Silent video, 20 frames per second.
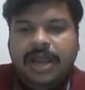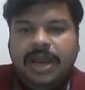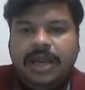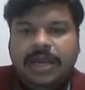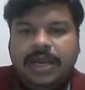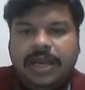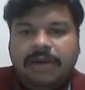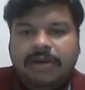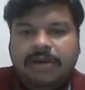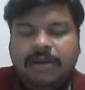
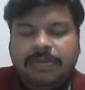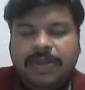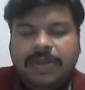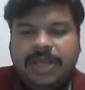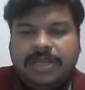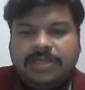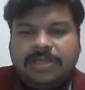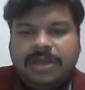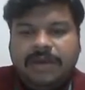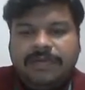developing
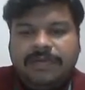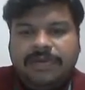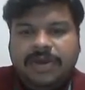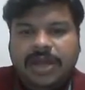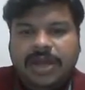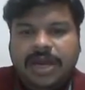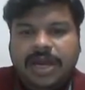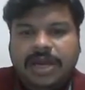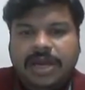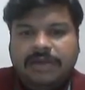a
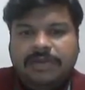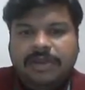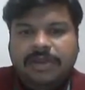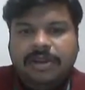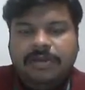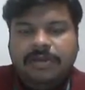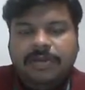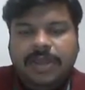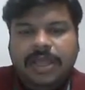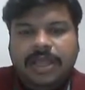software, and we
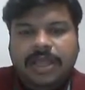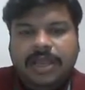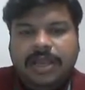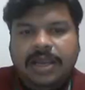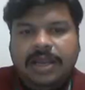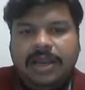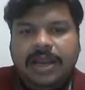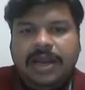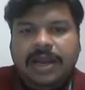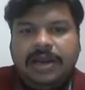will be
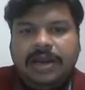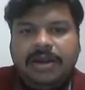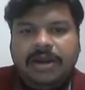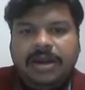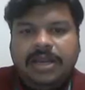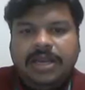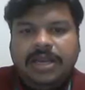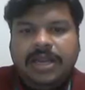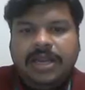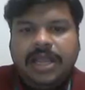later
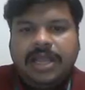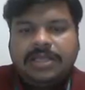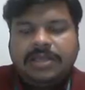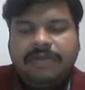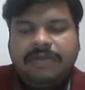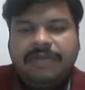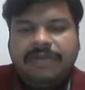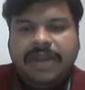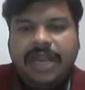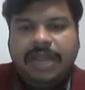on, in case
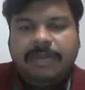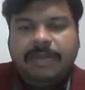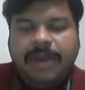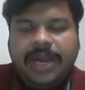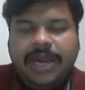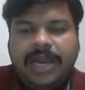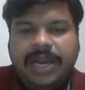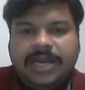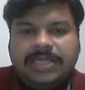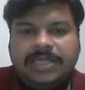of any
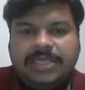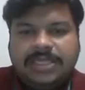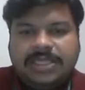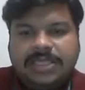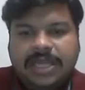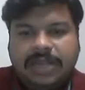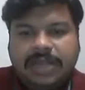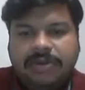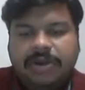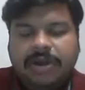maintenance is
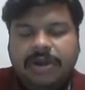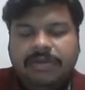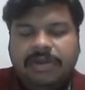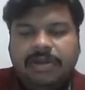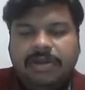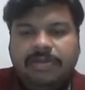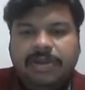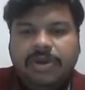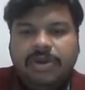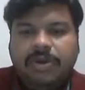required, we
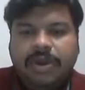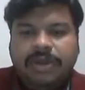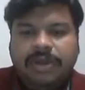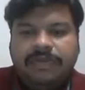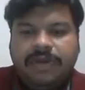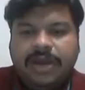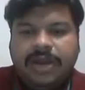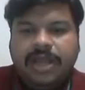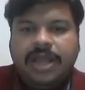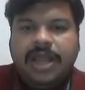will be going
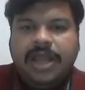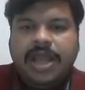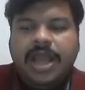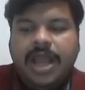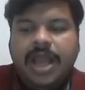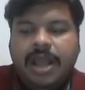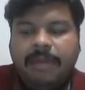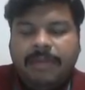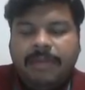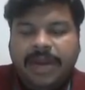for a
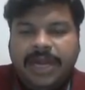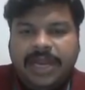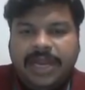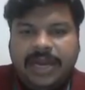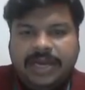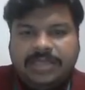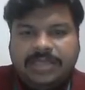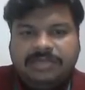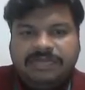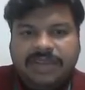
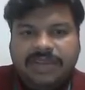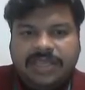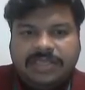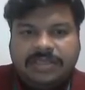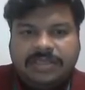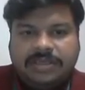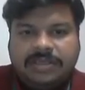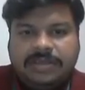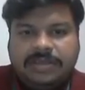maintenance phase.